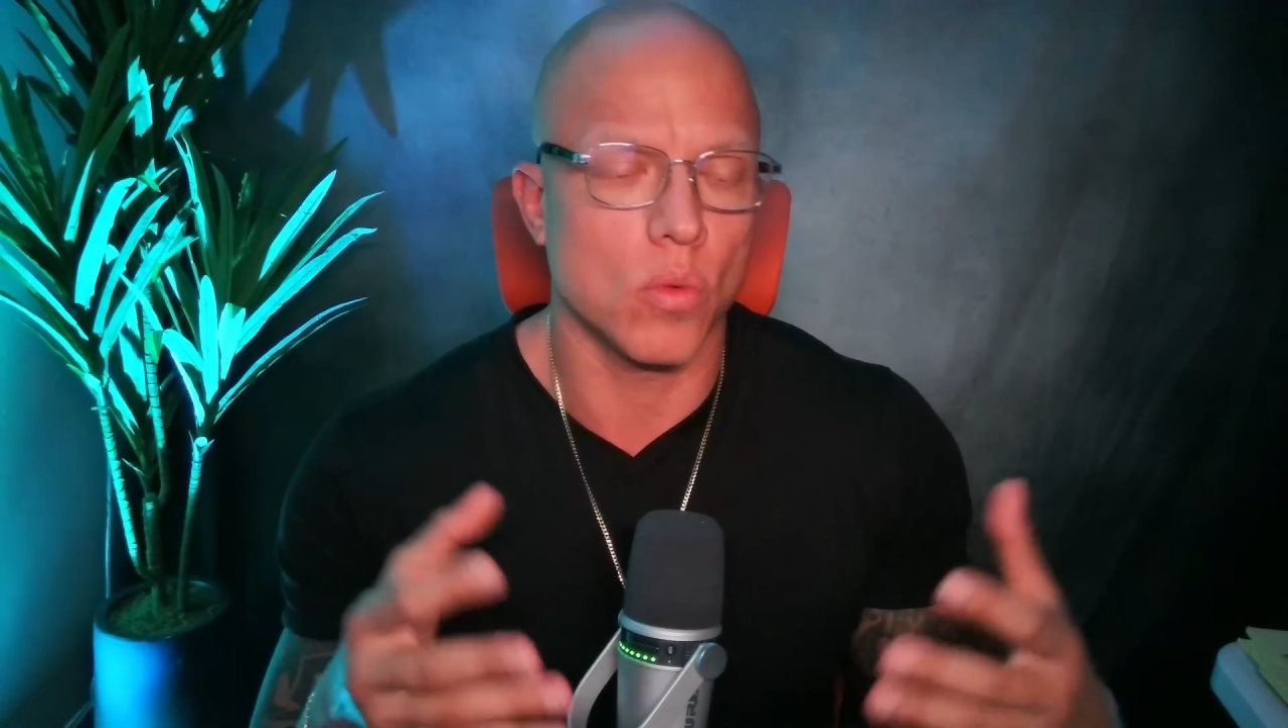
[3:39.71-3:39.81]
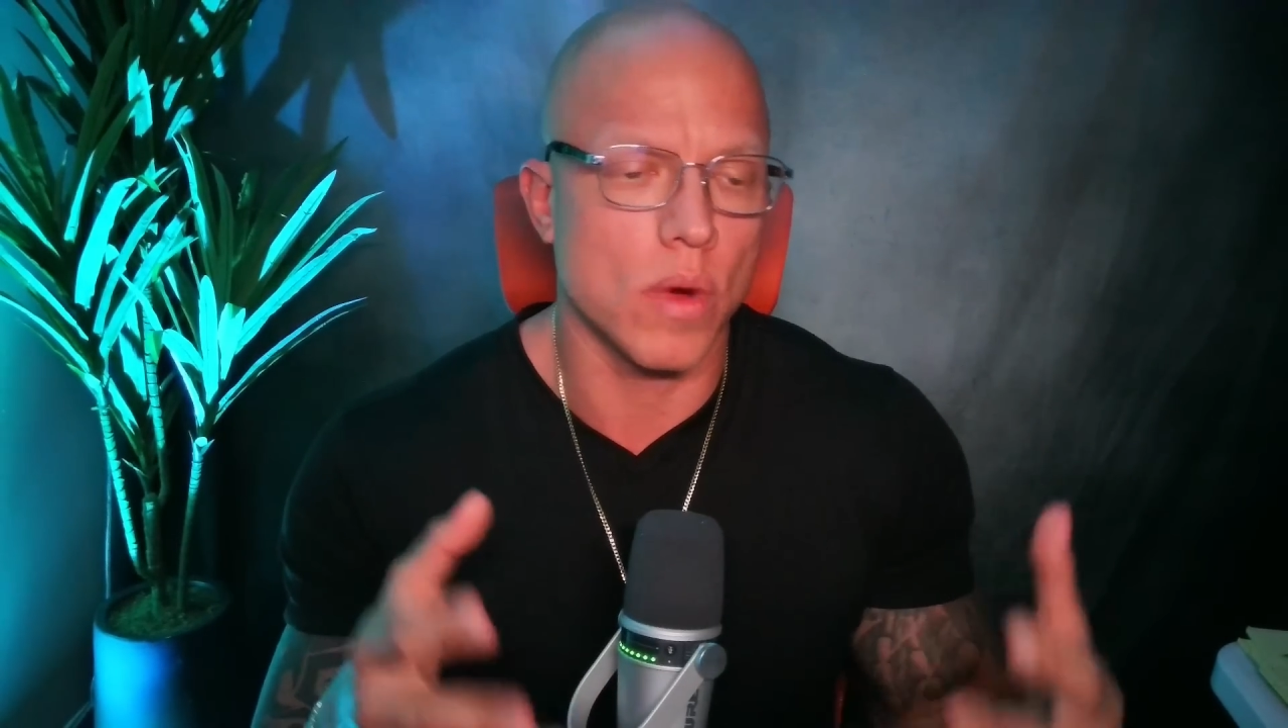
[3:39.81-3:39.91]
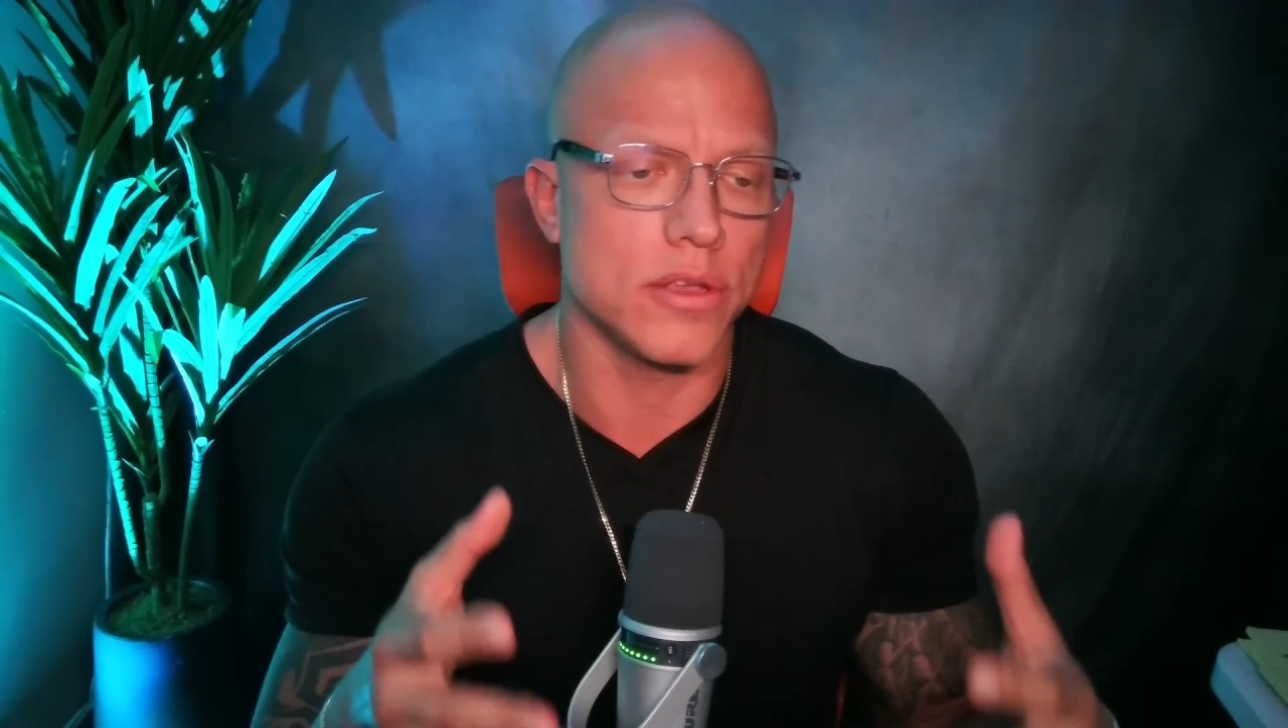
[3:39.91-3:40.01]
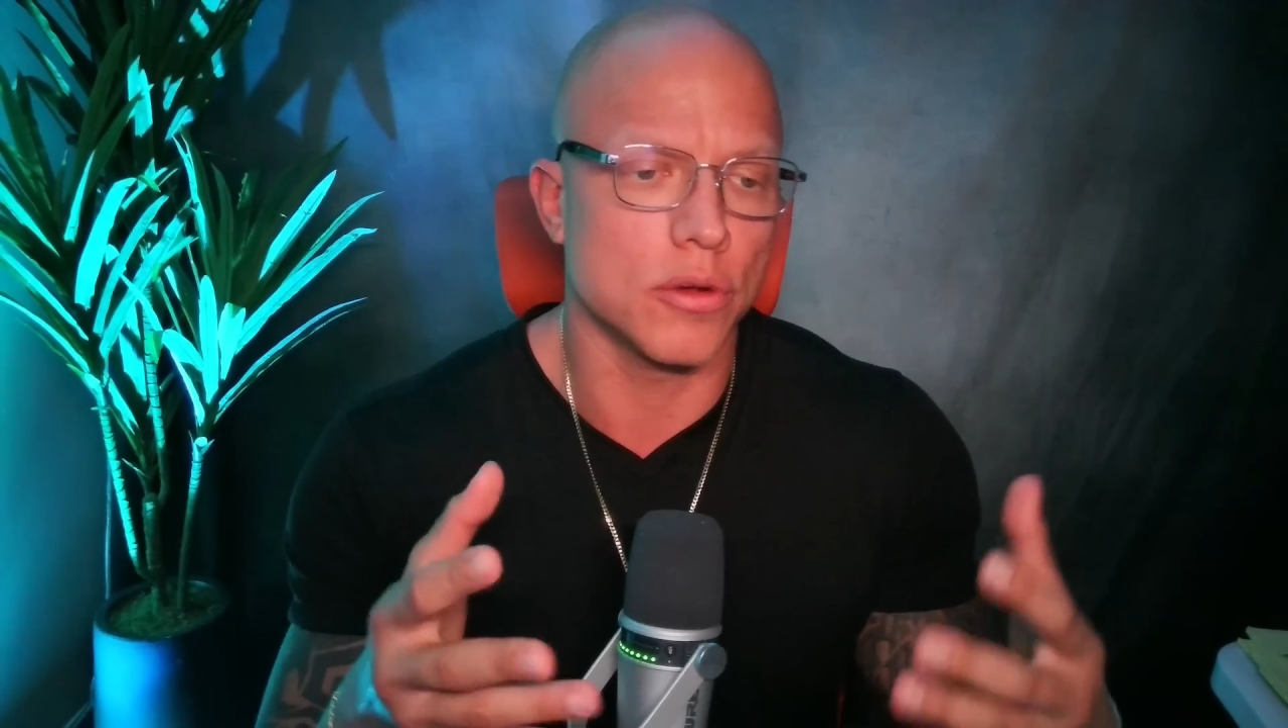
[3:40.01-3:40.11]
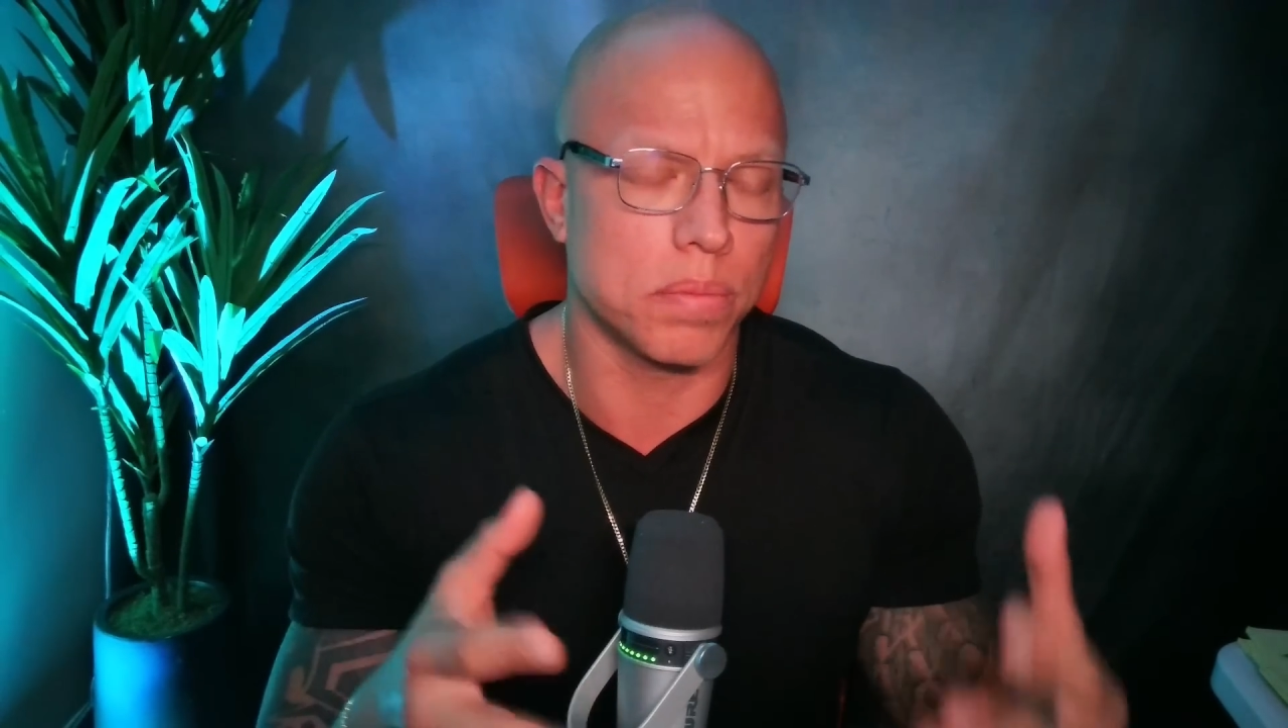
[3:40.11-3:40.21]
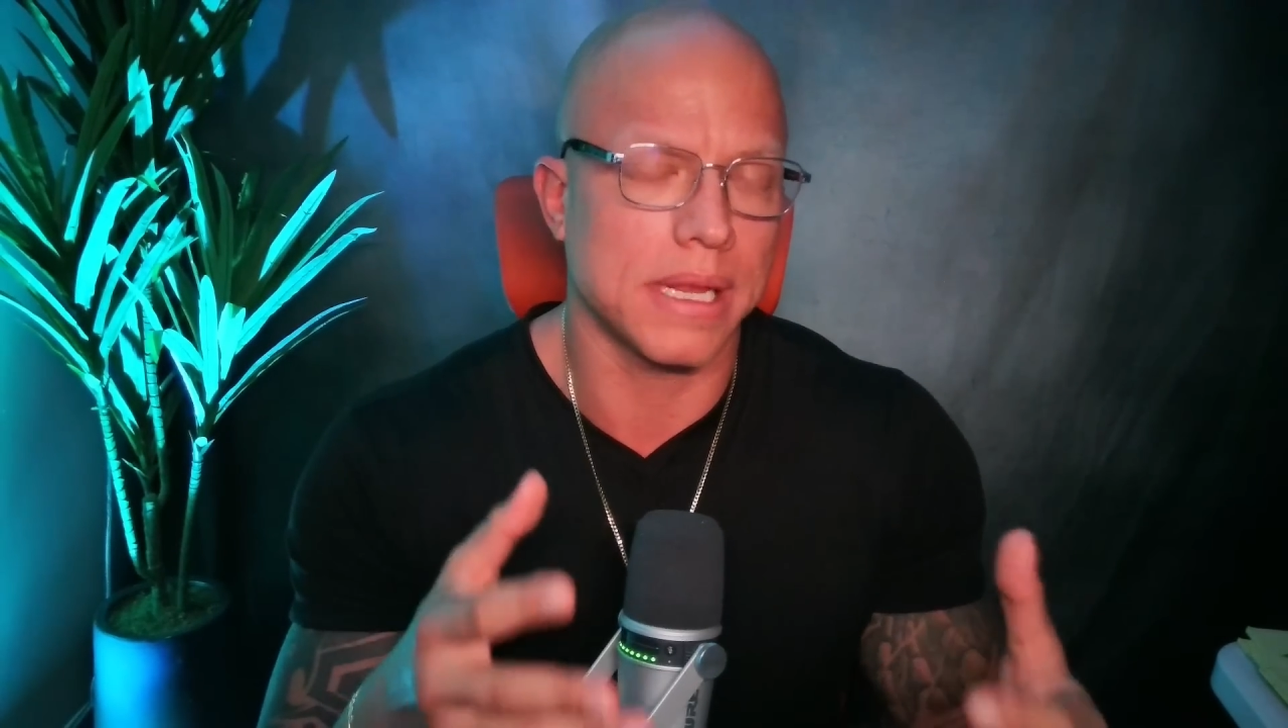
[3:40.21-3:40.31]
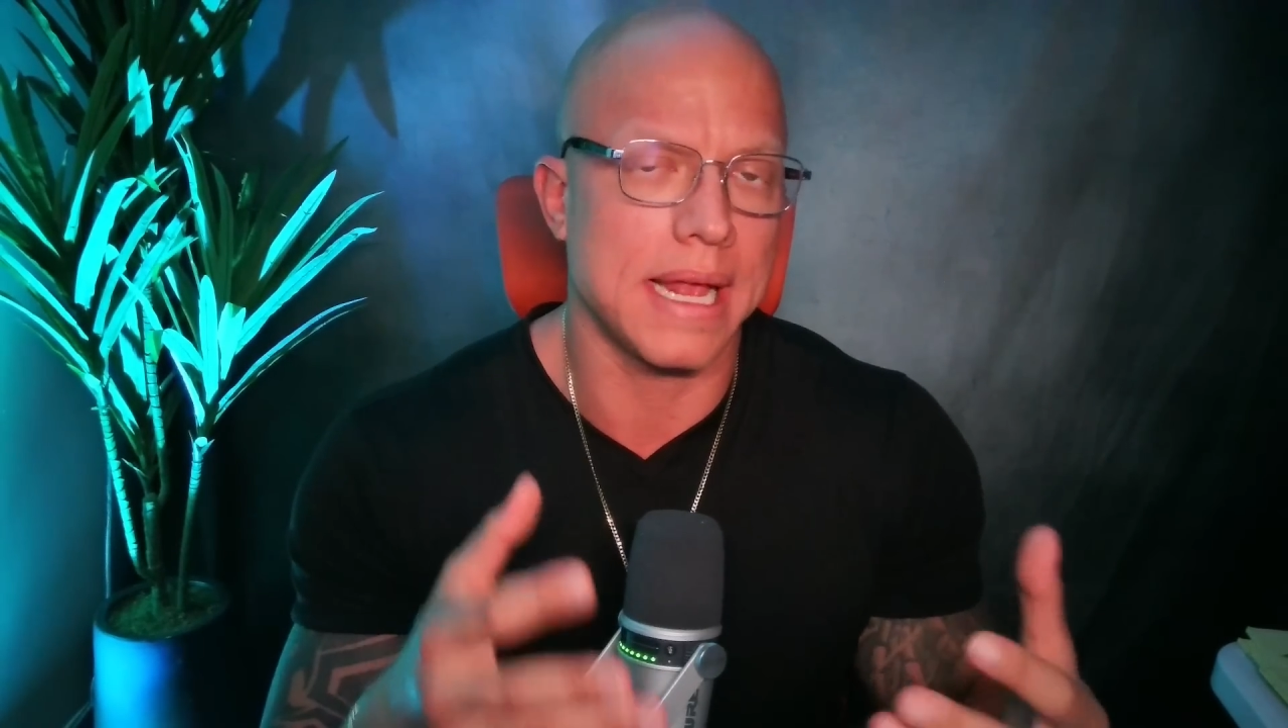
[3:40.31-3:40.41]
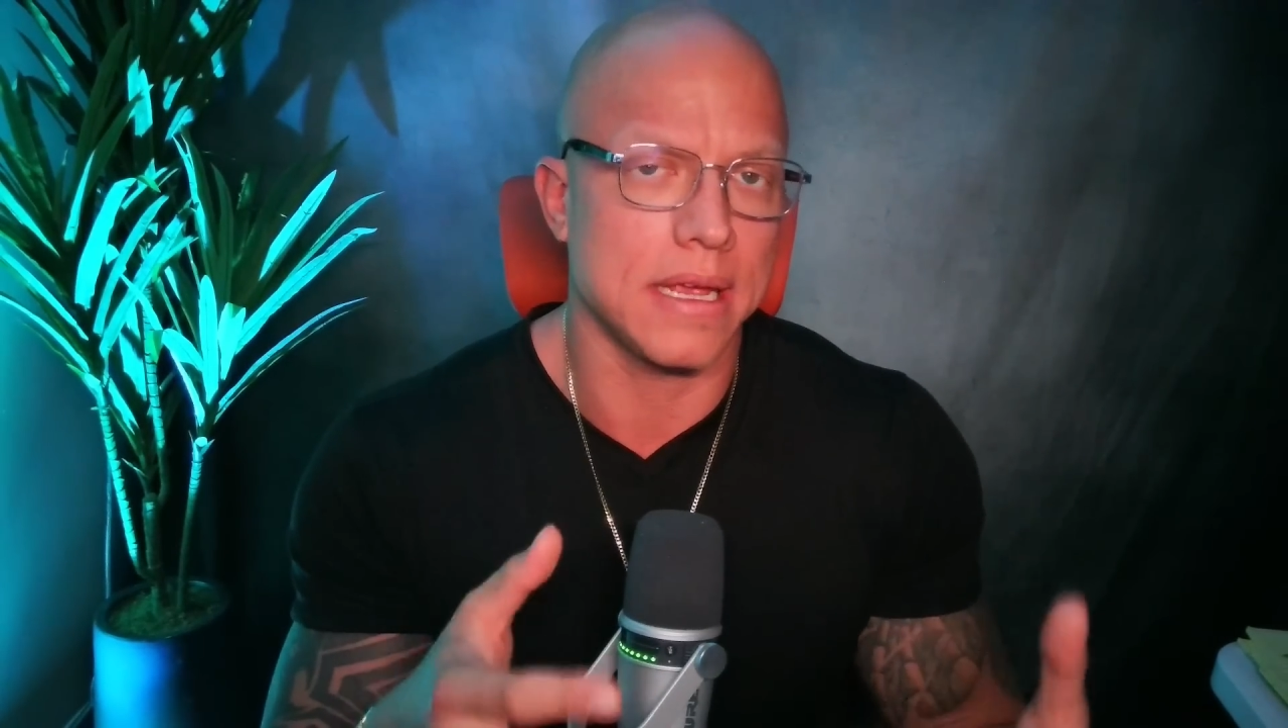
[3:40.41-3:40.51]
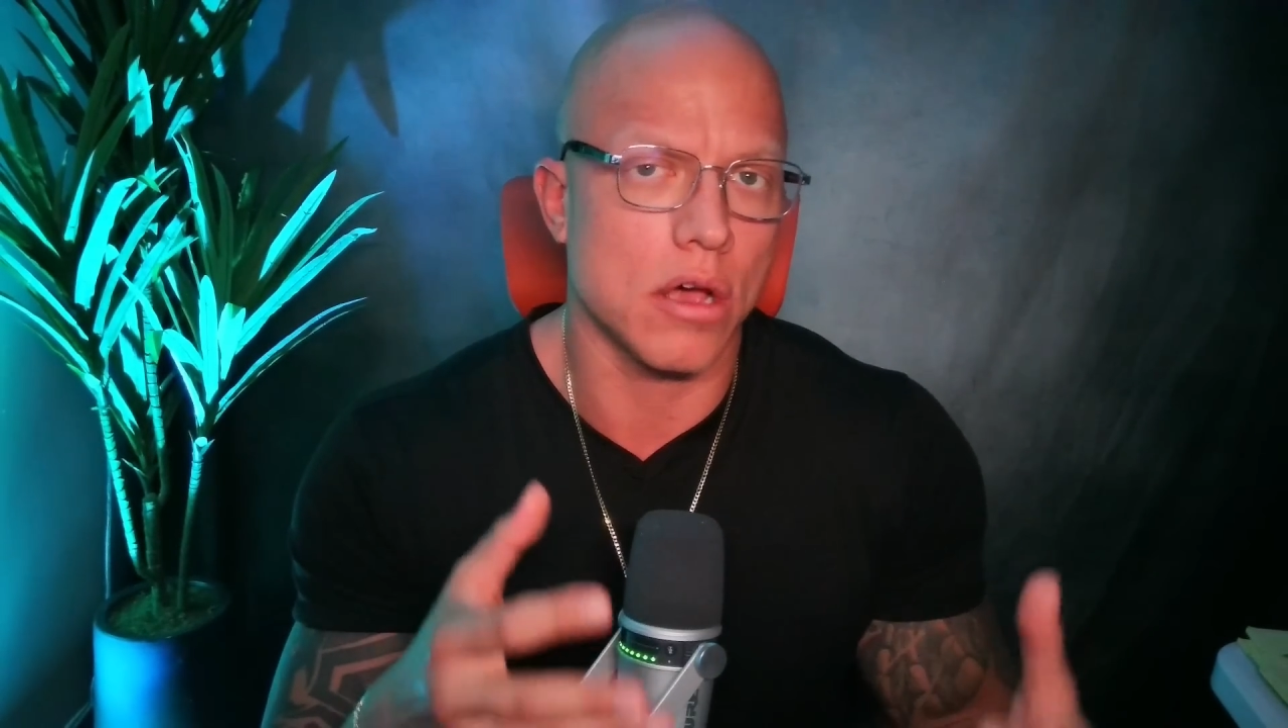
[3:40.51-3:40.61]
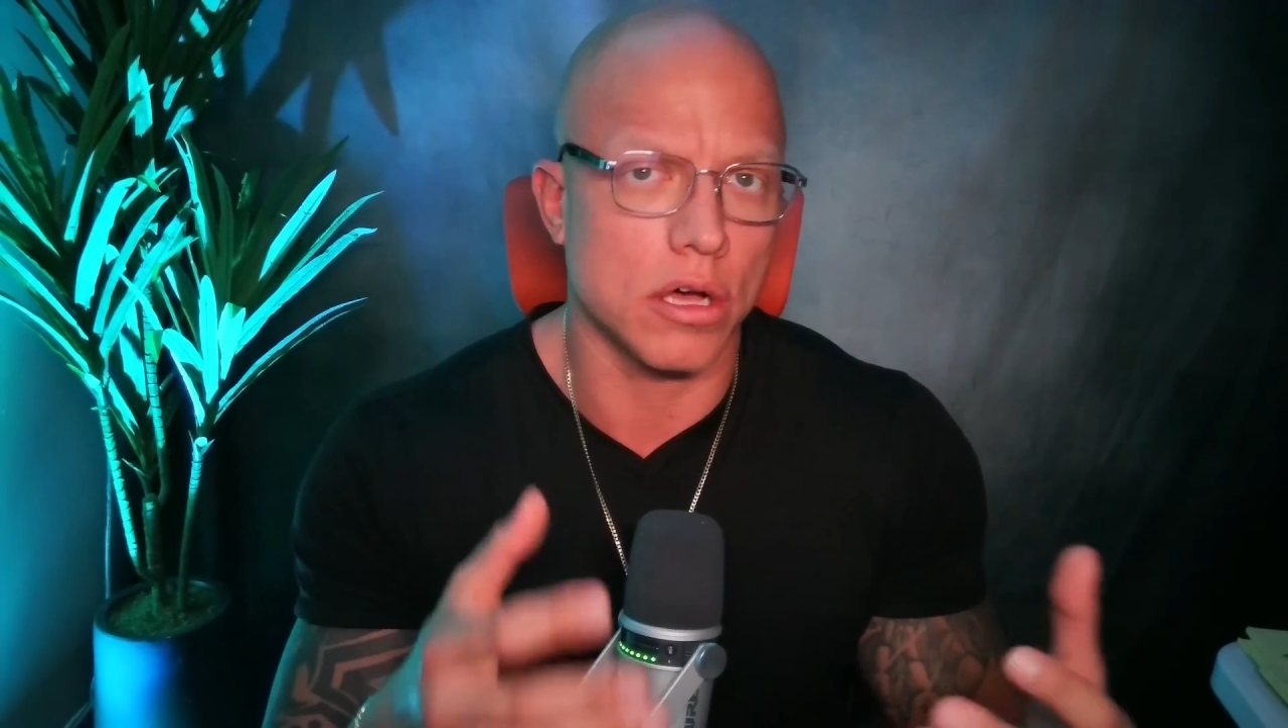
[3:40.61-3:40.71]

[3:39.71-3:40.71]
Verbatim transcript: when you're planning